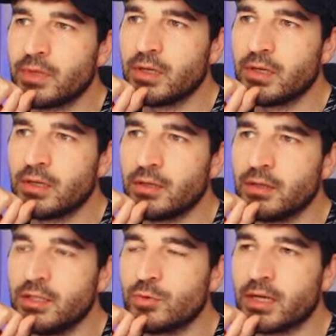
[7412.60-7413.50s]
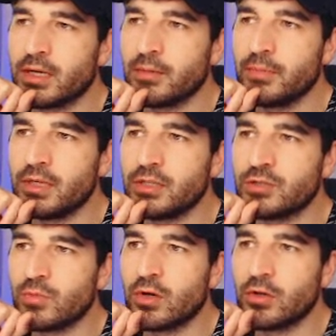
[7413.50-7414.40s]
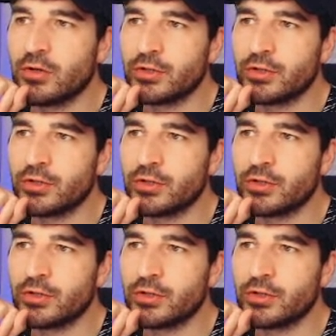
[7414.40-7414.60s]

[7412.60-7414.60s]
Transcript: This one can be smaller though.